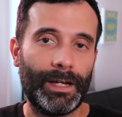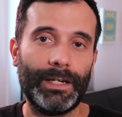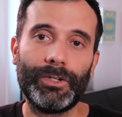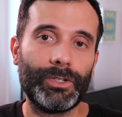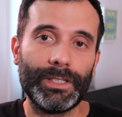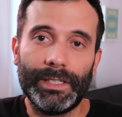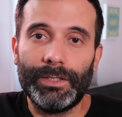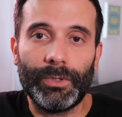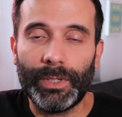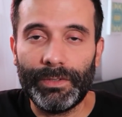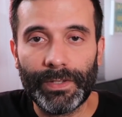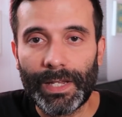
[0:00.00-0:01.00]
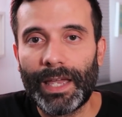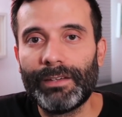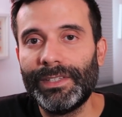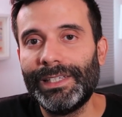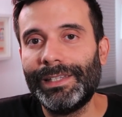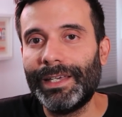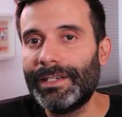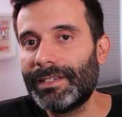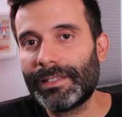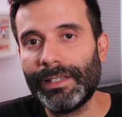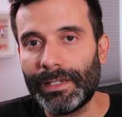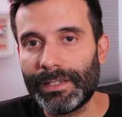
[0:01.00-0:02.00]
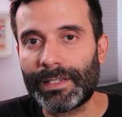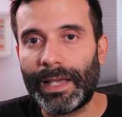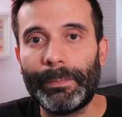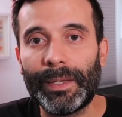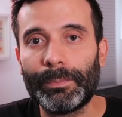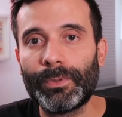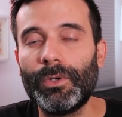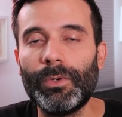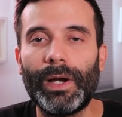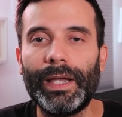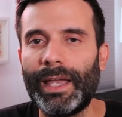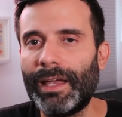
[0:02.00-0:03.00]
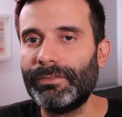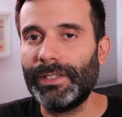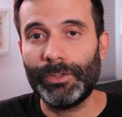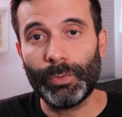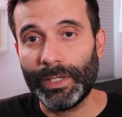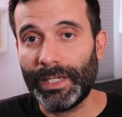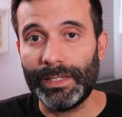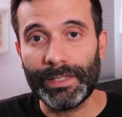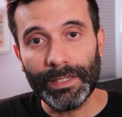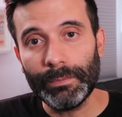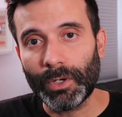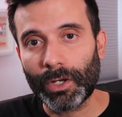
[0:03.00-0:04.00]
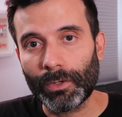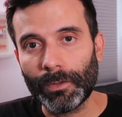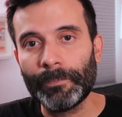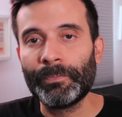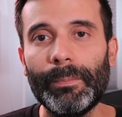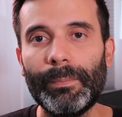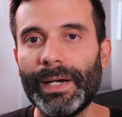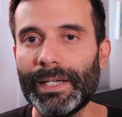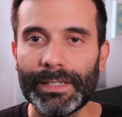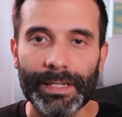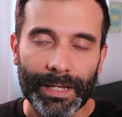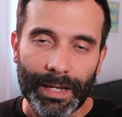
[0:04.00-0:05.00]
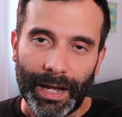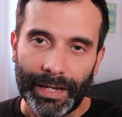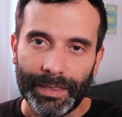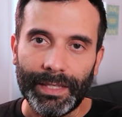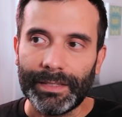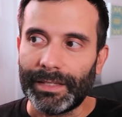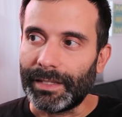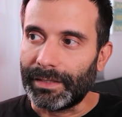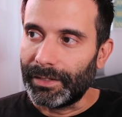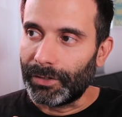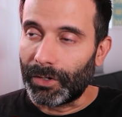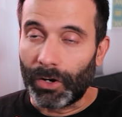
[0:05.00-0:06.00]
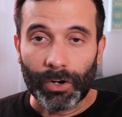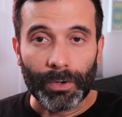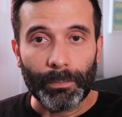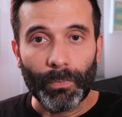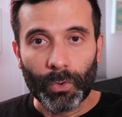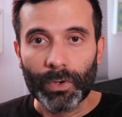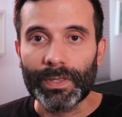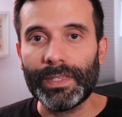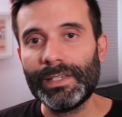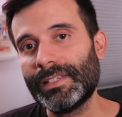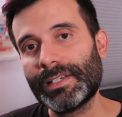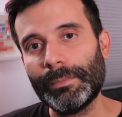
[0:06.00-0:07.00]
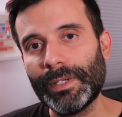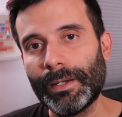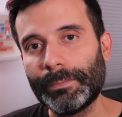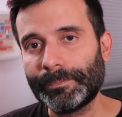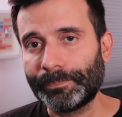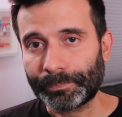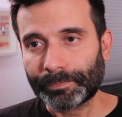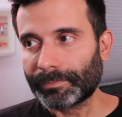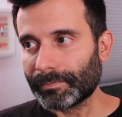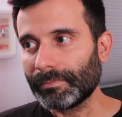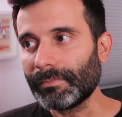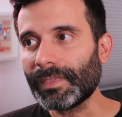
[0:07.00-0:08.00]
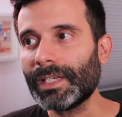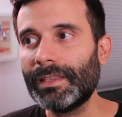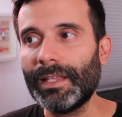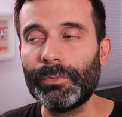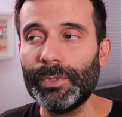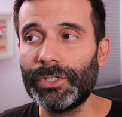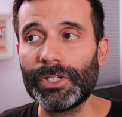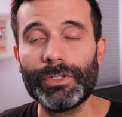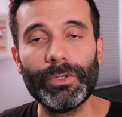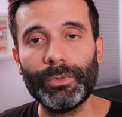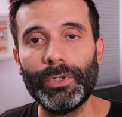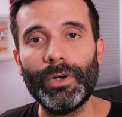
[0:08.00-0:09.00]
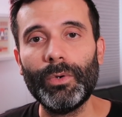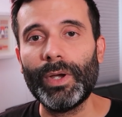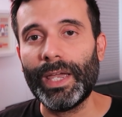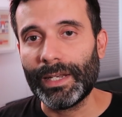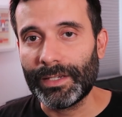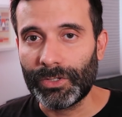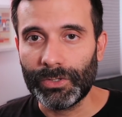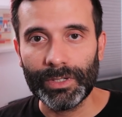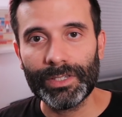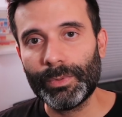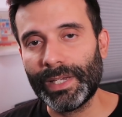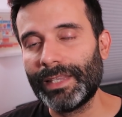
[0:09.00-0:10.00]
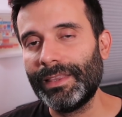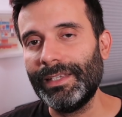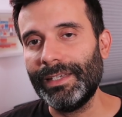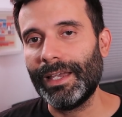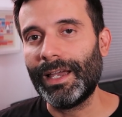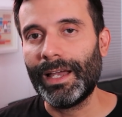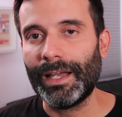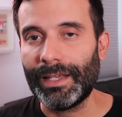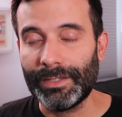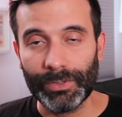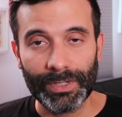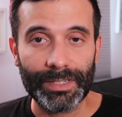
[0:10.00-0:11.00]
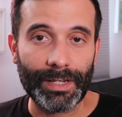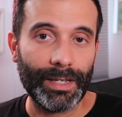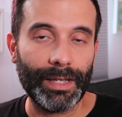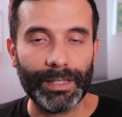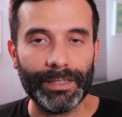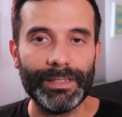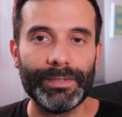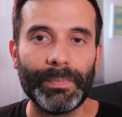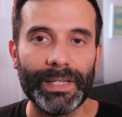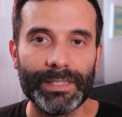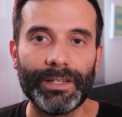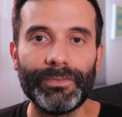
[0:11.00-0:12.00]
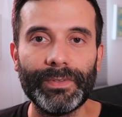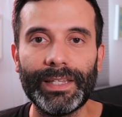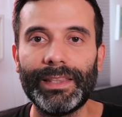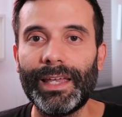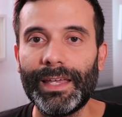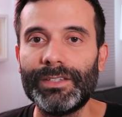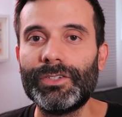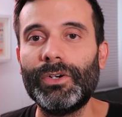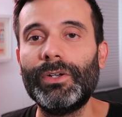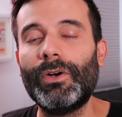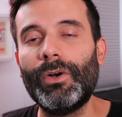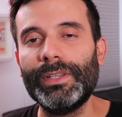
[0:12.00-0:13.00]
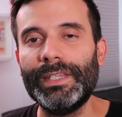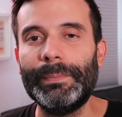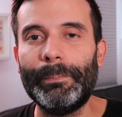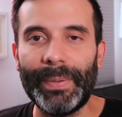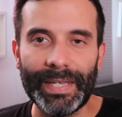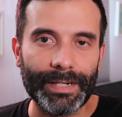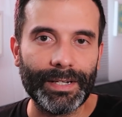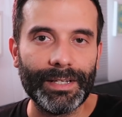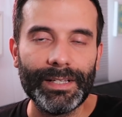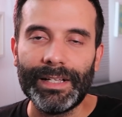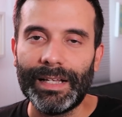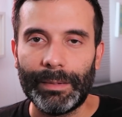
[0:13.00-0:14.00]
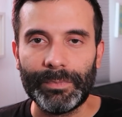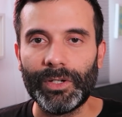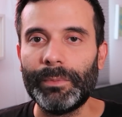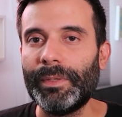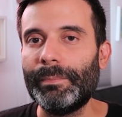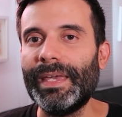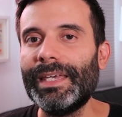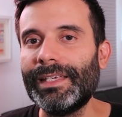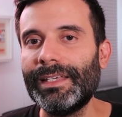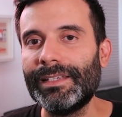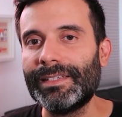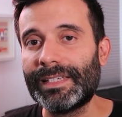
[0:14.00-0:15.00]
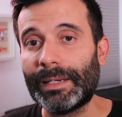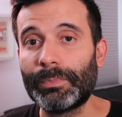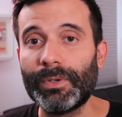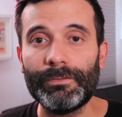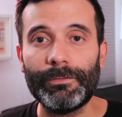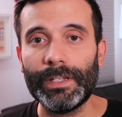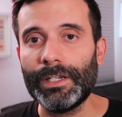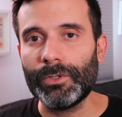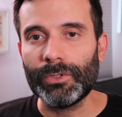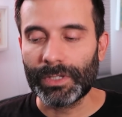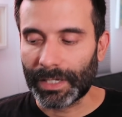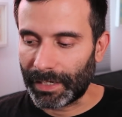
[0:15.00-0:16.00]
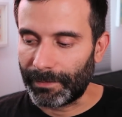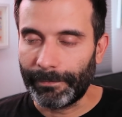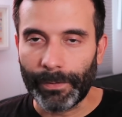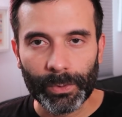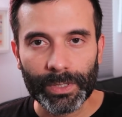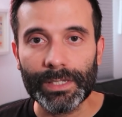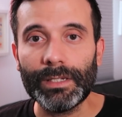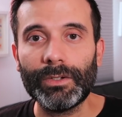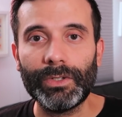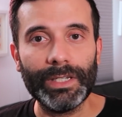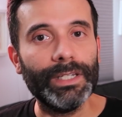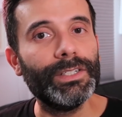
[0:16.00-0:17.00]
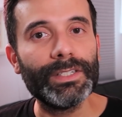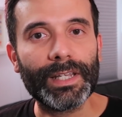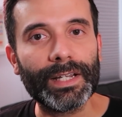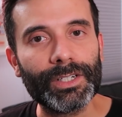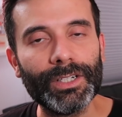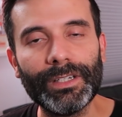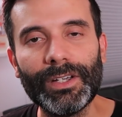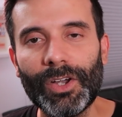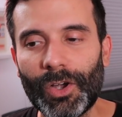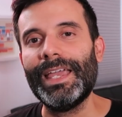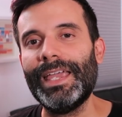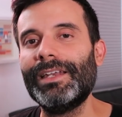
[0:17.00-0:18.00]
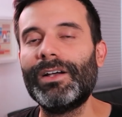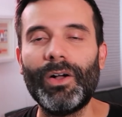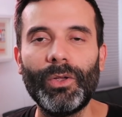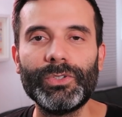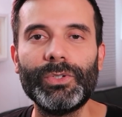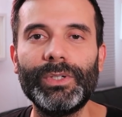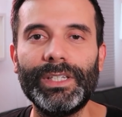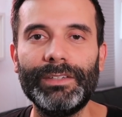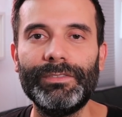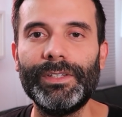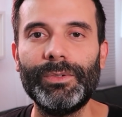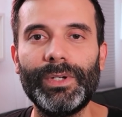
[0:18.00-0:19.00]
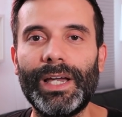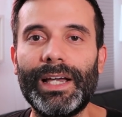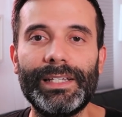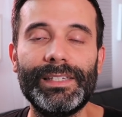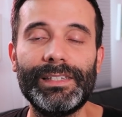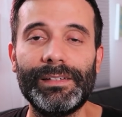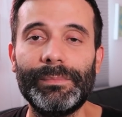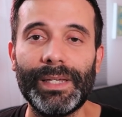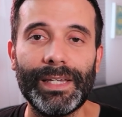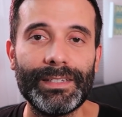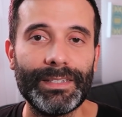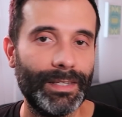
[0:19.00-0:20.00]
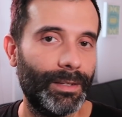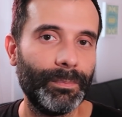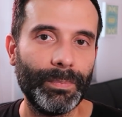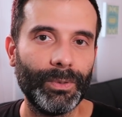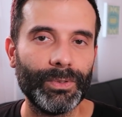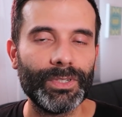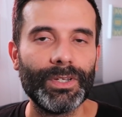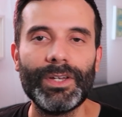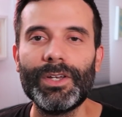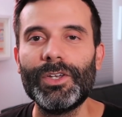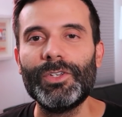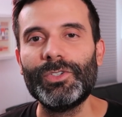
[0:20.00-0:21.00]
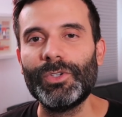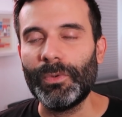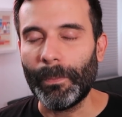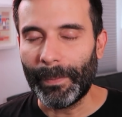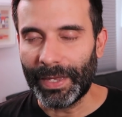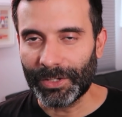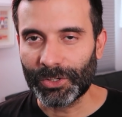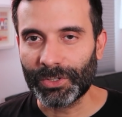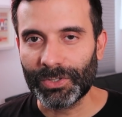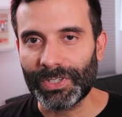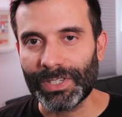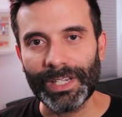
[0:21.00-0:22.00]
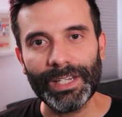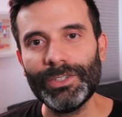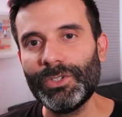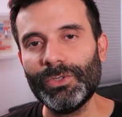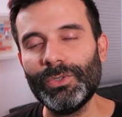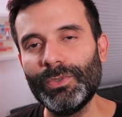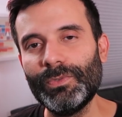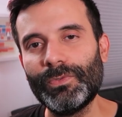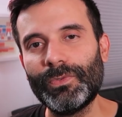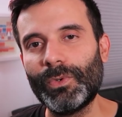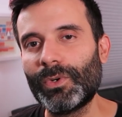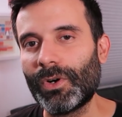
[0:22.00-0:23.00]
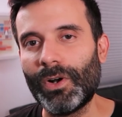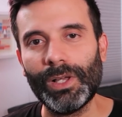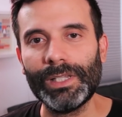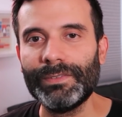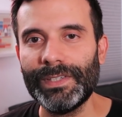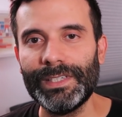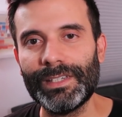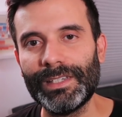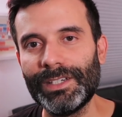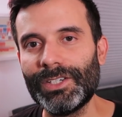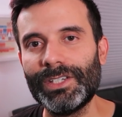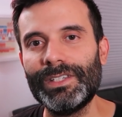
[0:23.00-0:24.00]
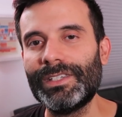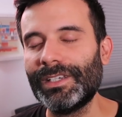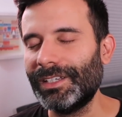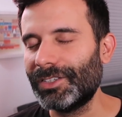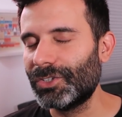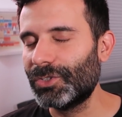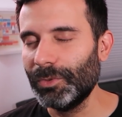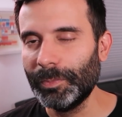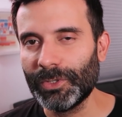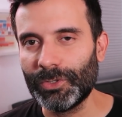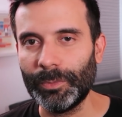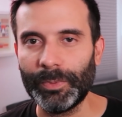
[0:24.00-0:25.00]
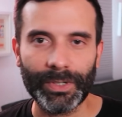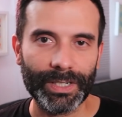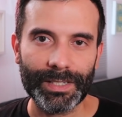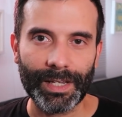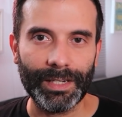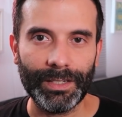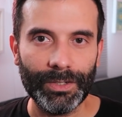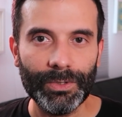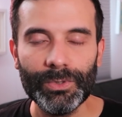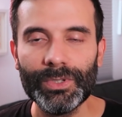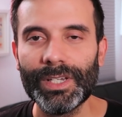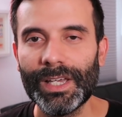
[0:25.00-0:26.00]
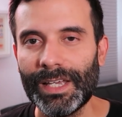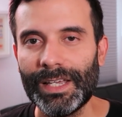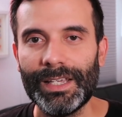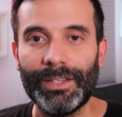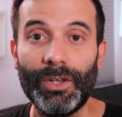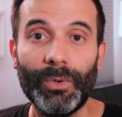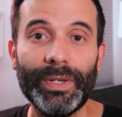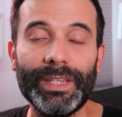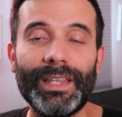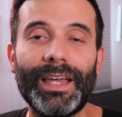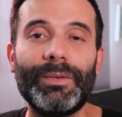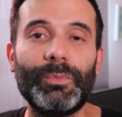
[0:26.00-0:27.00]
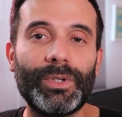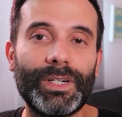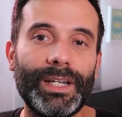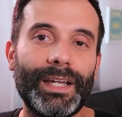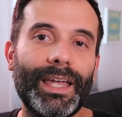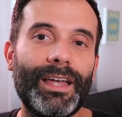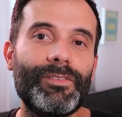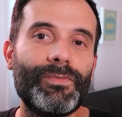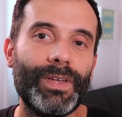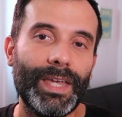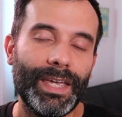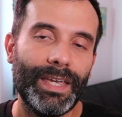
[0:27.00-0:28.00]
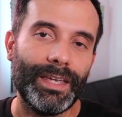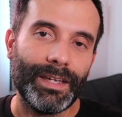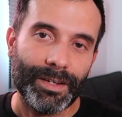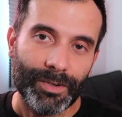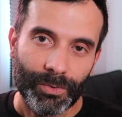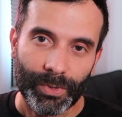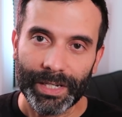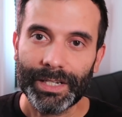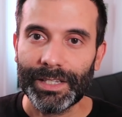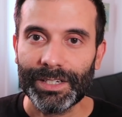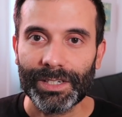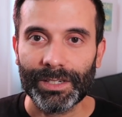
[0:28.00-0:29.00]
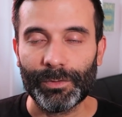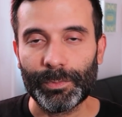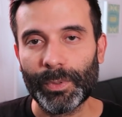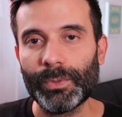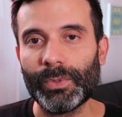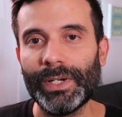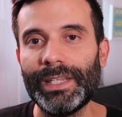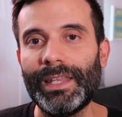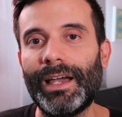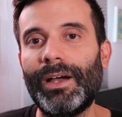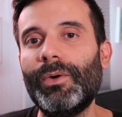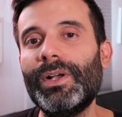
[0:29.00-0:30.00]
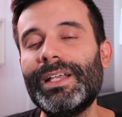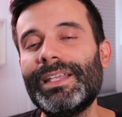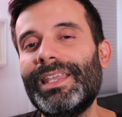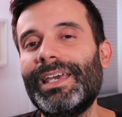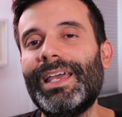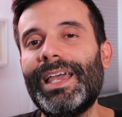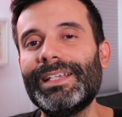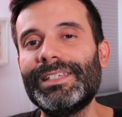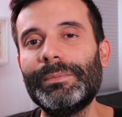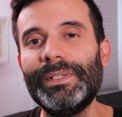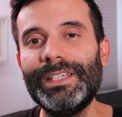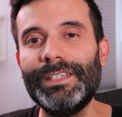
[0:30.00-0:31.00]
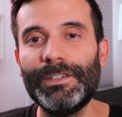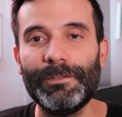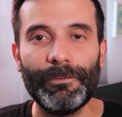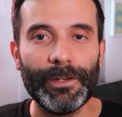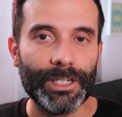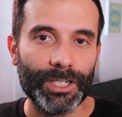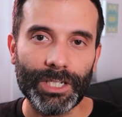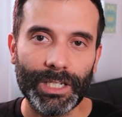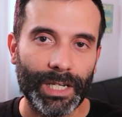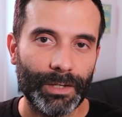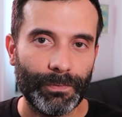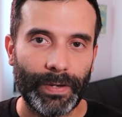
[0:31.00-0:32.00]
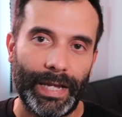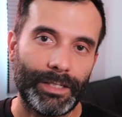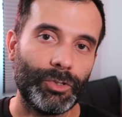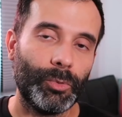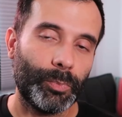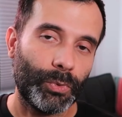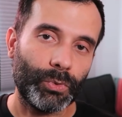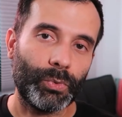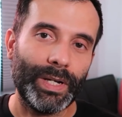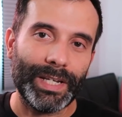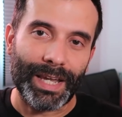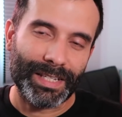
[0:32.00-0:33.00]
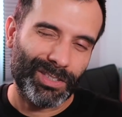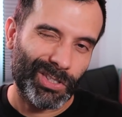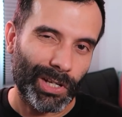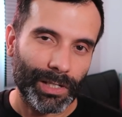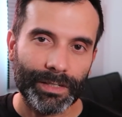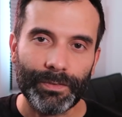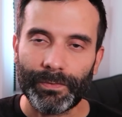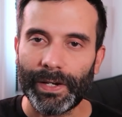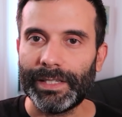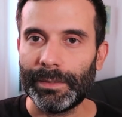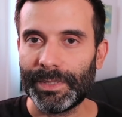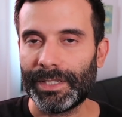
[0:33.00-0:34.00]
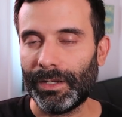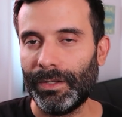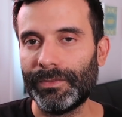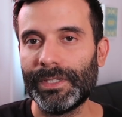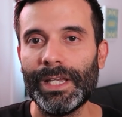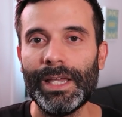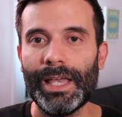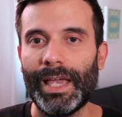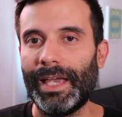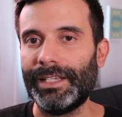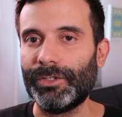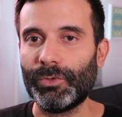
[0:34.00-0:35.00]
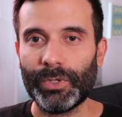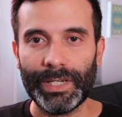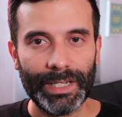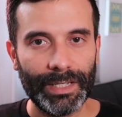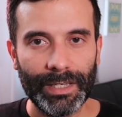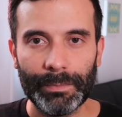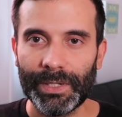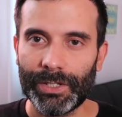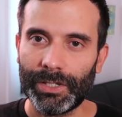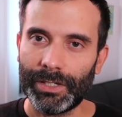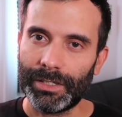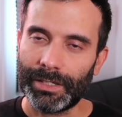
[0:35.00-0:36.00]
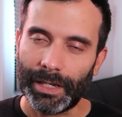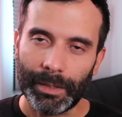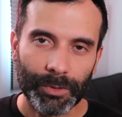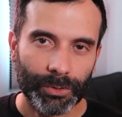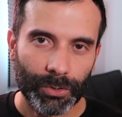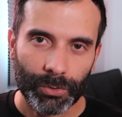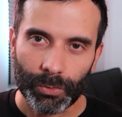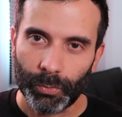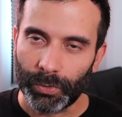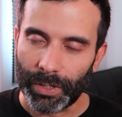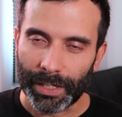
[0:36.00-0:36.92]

I currently don't even have the latest iPad Pro, I have the 2018 model, but I think that there are more things coming up that we just don't know. And as soon as we get the as soon as I at least myself get the hands on the beta, I'm gonna be making separate videos kind of focusing on each section and also giving you guys some examples. So make sure to stay tuned for all of these additions. It's super exciting news, knowing that we're gonna have a great addition of Procreate now that has some of these finishing effects. So Procreate has solidified themselves as creating images, able to